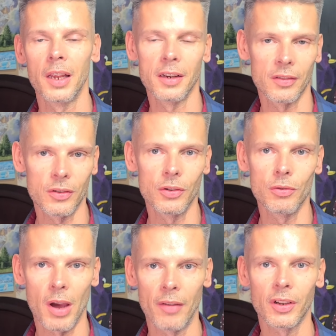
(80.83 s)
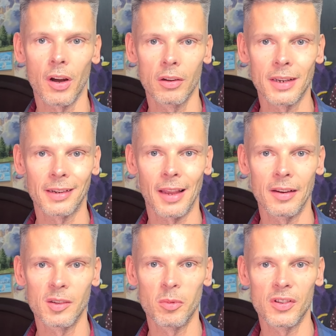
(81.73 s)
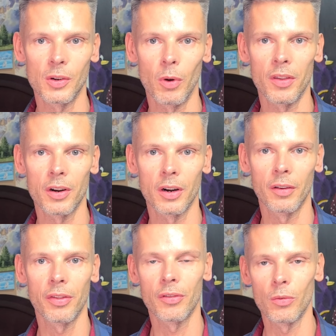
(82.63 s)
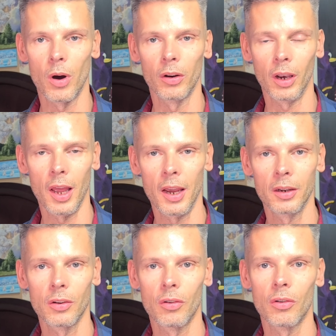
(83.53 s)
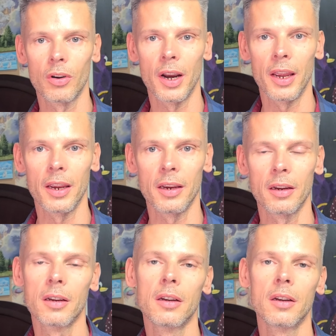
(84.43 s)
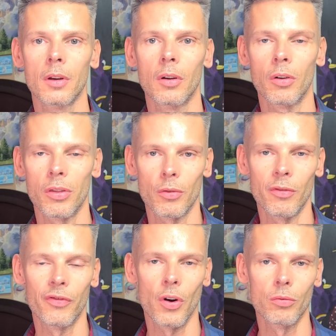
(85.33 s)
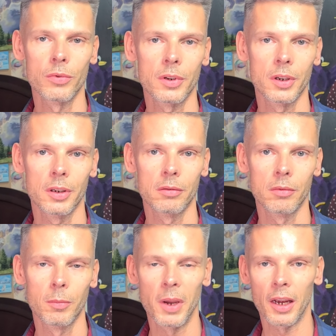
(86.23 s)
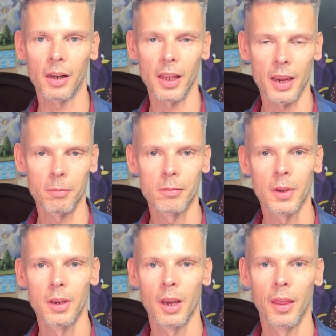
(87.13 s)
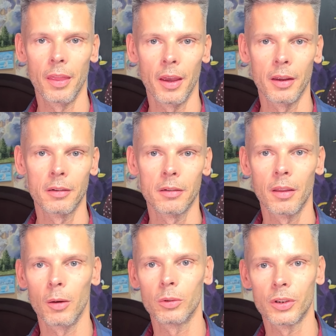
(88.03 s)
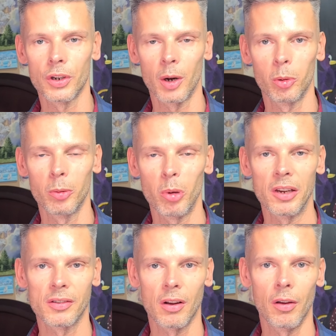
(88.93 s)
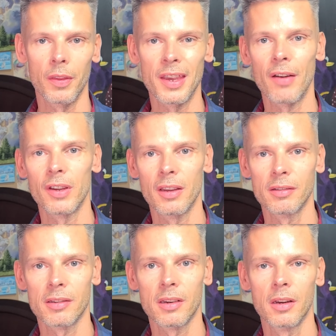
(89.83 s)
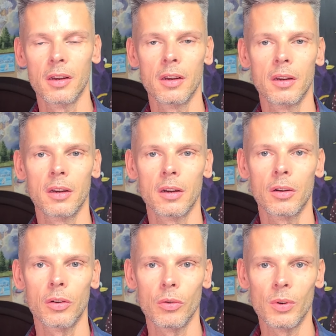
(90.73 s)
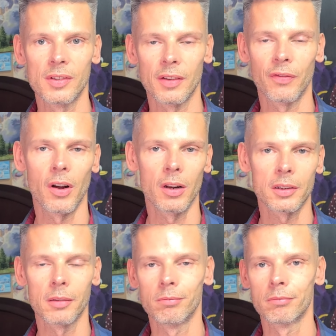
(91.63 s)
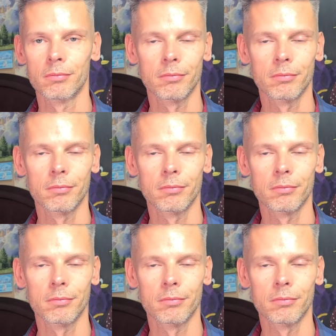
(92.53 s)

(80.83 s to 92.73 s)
And yes, you do have to contact the ICBC, whether through online or through phone, make a claim, and then they will determine based on the evidence who is at fault, and